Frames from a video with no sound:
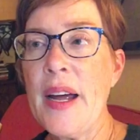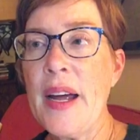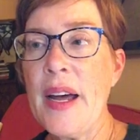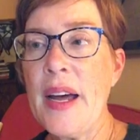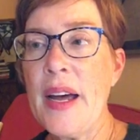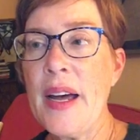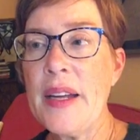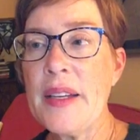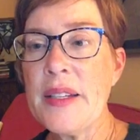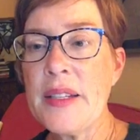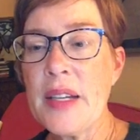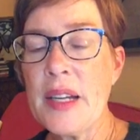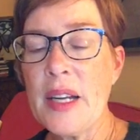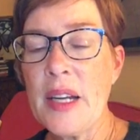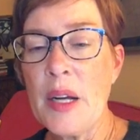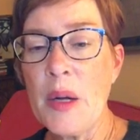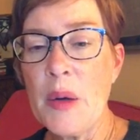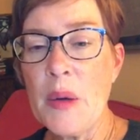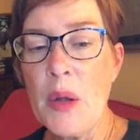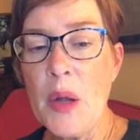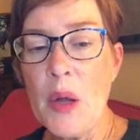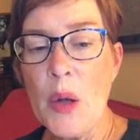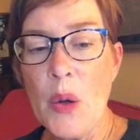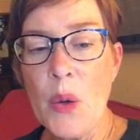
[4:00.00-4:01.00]
and
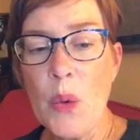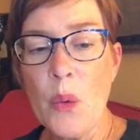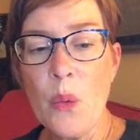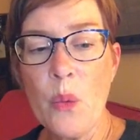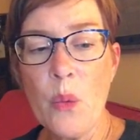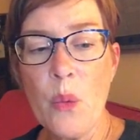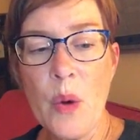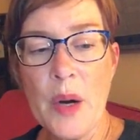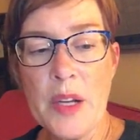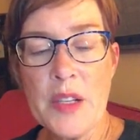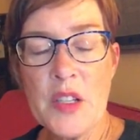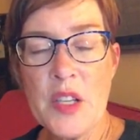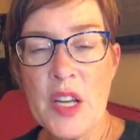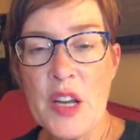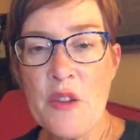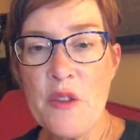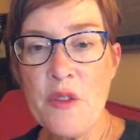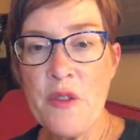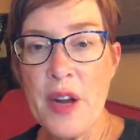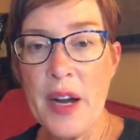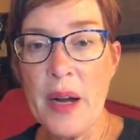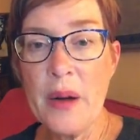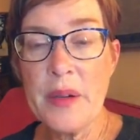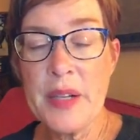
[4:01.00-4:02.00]
uh, once I
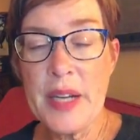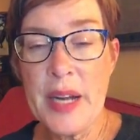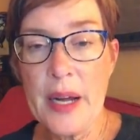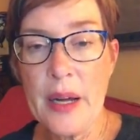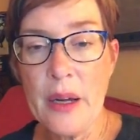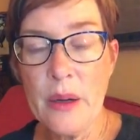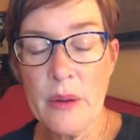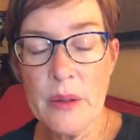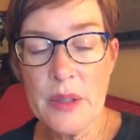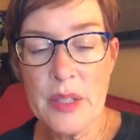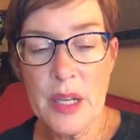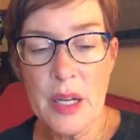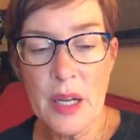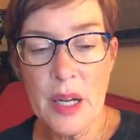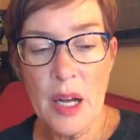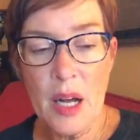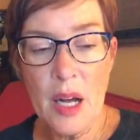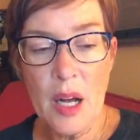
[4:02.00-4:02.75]
found out